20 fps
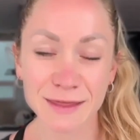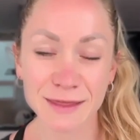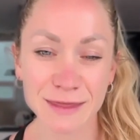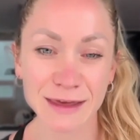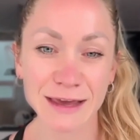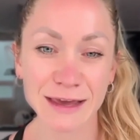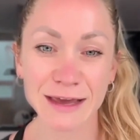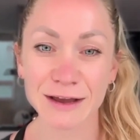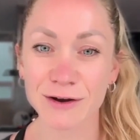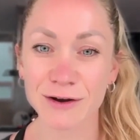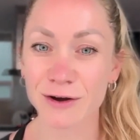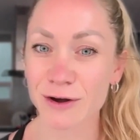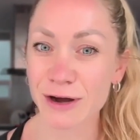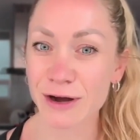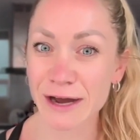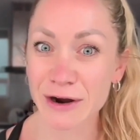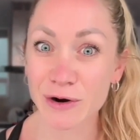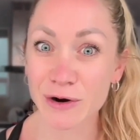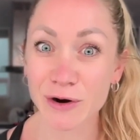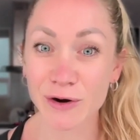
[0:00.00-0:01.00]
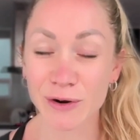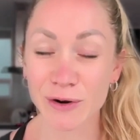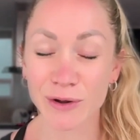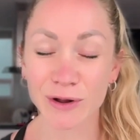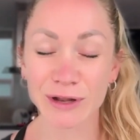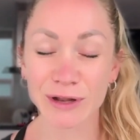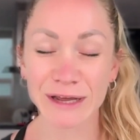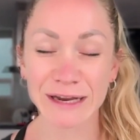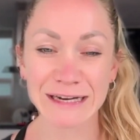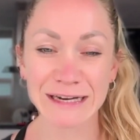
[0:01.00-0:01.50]
thinking
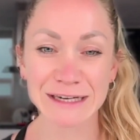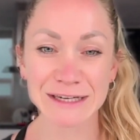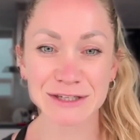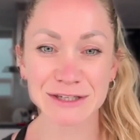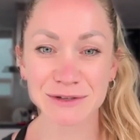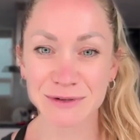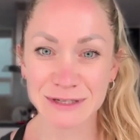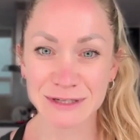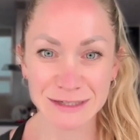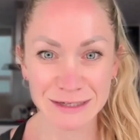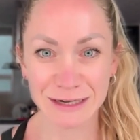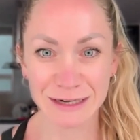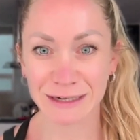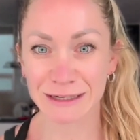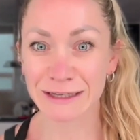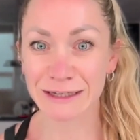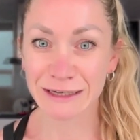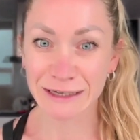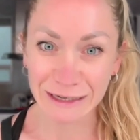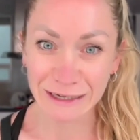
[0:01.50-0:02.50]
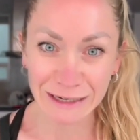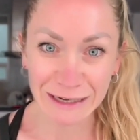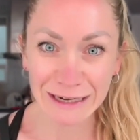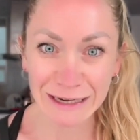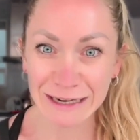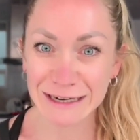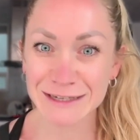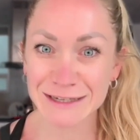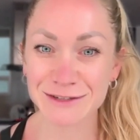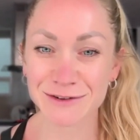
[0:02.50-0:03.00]
all I need to do is clean
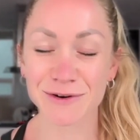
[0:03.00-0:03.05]
eat,